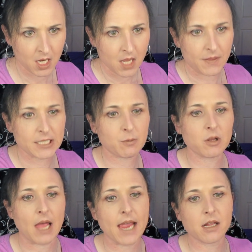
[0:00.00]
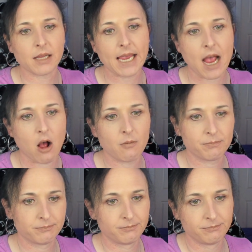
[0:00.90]
This will likely help
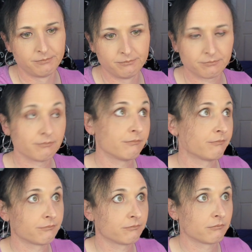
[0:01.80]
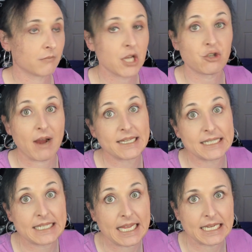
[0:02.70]
address
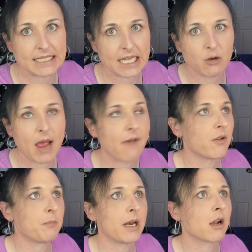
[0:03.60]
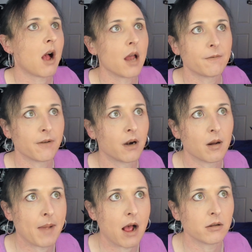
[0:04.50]
things that you haven't been confident
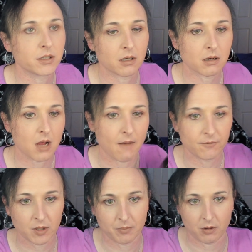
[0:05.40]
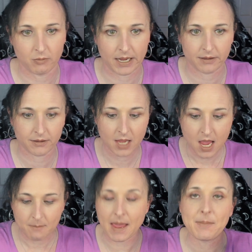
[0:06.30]
about or comfortable with.
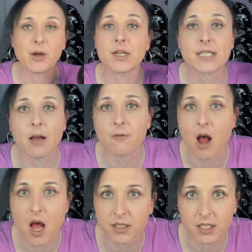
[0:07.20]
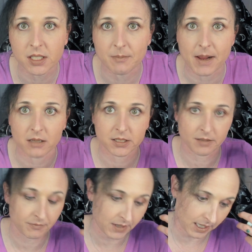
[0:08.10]
Maybe you're self-conscious about
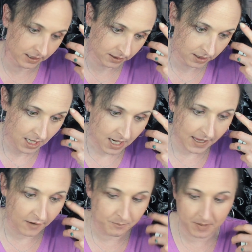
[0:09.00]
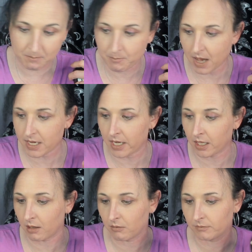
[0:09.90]
some things that have been bugging you.